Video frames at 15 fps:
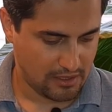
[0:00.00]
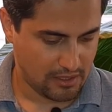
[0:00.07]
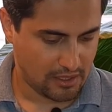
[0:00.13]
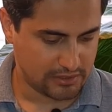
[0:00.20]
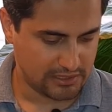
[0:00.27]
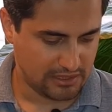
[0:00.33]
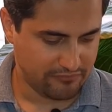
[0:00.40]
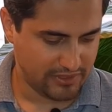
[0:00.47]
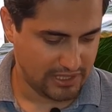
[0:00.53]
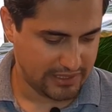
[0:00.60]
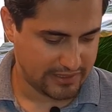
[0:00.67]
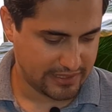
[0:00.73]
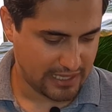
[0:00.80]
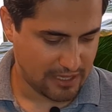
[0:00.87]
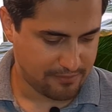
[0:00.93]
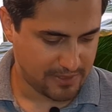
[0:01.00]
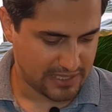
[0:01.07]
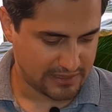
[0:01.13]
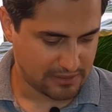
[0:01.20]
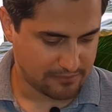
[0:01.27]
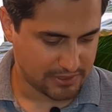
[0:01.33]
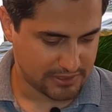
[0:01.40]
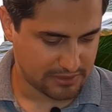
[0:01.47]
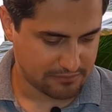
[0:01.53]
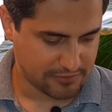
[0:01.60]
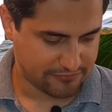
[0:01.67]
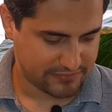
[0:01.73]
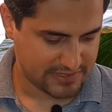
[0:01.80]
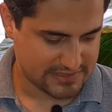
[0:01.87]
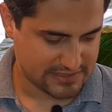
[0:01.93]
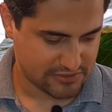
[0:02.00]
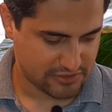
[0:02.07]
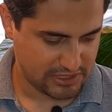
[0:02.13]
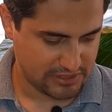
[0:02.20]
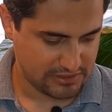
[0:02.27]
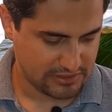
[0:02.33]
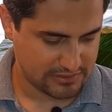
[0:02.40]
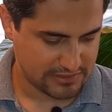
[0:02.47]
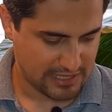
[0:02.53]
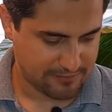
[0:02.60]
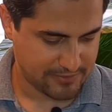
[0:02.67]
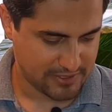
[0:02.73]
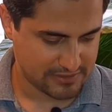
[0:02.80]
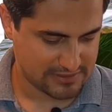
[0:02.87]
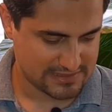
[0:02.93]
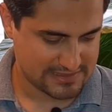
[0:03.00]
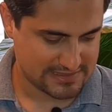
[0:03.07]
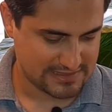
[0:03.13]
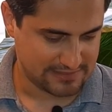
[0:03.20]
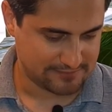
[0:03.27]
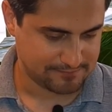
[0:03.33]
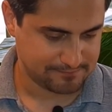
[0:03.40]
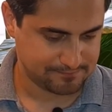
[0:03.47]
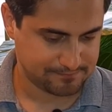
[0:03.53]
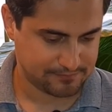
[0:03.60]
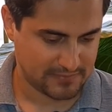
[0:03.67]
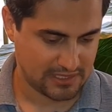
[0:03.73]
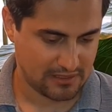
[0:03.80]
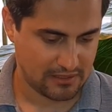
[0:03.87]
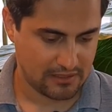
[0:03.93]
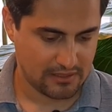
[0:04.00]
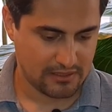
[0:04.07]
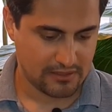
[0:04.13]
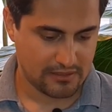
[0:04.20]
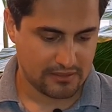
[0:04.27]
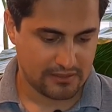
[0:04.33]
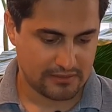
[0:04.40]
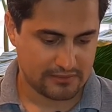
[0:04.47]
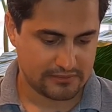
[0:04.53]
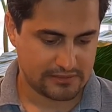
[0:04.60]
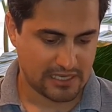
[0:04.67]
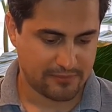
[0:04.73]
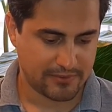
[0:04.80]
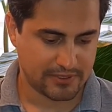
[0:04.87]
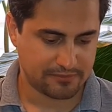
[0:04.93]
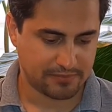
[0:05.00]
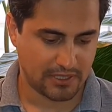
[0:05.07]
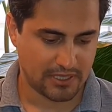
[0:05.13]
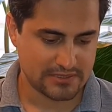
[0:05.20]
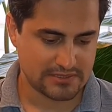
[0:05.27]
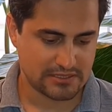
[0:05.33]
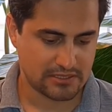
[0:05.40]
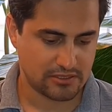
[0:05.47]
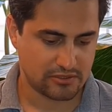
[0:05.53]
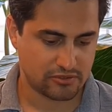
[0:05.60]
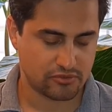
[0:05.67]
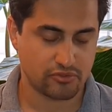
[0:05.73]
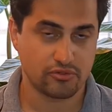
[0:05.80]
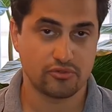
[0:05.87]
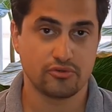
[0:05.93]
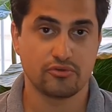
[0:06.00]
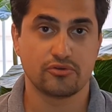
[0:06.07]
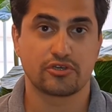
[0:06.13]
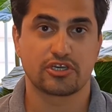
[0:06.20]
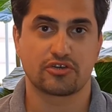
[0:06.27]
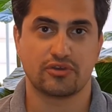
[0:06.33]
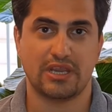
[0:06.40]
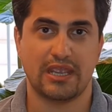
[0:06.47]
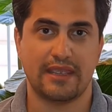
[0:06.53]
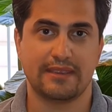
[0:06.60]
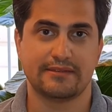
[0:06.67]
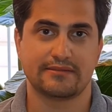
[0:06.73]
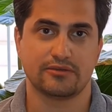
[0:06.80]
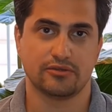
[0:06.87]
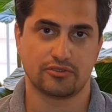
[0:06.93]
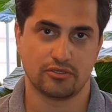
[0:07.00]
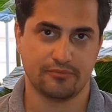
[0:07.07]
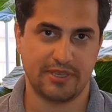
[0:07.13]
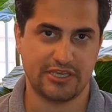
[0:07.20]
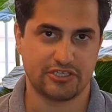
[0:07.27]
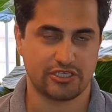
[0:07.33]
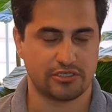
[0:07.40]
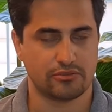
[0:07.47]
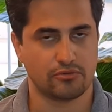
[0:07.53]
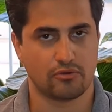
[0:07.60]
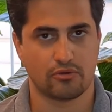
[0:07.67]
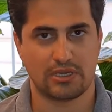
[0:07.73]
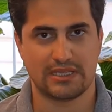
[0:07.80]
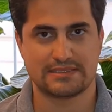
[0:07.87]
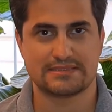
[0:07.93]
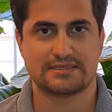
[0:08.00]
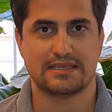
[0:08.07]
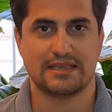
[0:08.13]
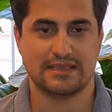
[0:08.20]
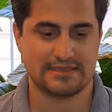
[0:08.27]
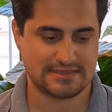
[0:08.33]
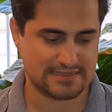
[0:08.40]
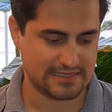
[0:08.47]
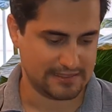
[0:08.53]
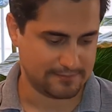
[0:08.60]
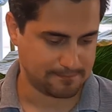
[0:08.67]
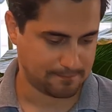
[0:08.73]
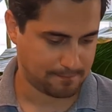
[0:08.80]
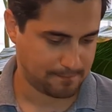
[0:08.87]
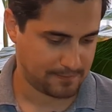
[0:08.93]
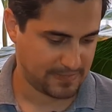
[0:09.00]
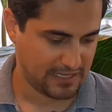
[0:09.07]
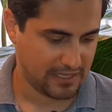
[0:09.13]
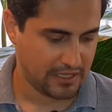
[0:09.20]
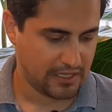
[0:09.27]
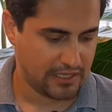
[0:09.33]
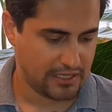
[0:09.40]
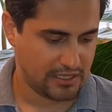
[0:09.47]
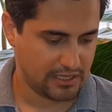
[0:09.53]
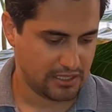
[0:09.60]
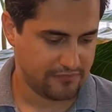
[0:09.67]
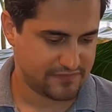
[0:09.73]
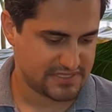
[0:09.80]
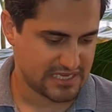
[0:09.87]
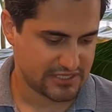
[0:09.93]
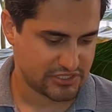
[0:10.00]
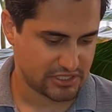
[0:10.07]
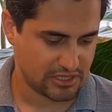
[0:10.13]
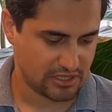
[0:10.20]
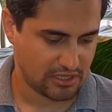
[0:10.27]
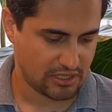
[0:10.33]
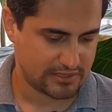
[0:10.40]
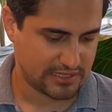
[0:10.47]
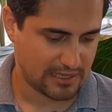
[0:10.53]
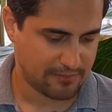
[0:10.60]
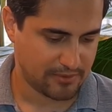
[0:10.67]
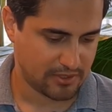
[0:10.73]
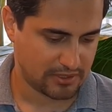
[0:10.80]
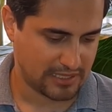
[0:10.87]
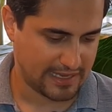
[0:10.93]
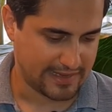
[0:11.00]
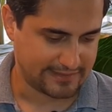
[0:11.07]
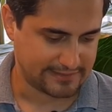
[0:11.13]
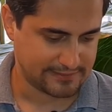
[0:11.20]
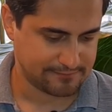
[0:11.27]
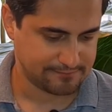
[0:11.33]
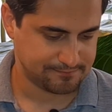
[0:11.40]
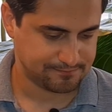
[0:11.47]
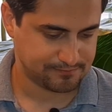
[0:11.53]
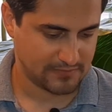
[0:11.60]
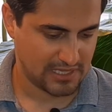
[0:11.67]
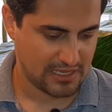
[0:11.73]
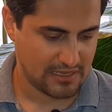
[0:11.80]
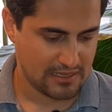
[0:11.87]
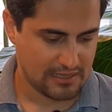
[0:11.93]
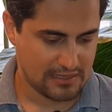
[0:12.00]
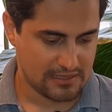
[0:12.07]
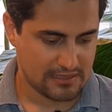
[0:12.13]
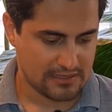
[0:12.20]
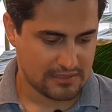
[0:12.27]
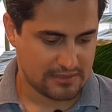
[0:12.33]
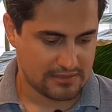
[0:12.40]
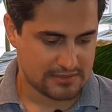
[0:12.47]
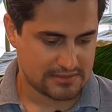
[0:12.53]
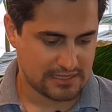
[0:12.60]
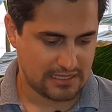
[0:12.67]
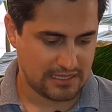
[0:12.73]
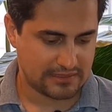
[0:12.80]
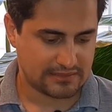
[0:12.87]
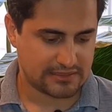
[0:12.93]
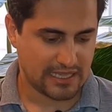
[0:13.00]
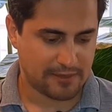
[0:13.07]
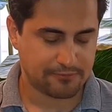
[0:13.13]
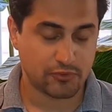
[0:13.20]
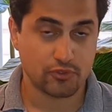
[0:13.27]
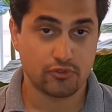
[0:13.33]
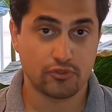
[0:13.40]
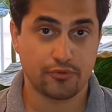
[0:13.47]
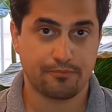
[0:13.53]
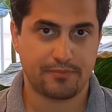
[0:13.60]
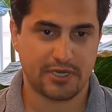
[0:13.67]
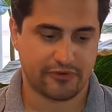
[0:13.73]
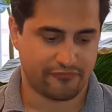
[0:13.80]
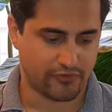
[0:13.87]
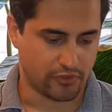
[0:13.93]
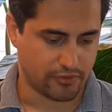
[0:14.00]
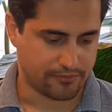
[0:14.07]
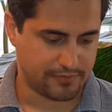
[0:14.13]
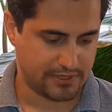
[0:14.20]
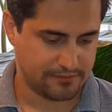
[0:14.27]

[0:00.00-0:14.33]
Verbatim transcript: On eWeLink app, at the bottom of the screen, tap on Scene. Tap on plus to create automation, or let's say scene. In if section, I tap on add. Select tap to perform.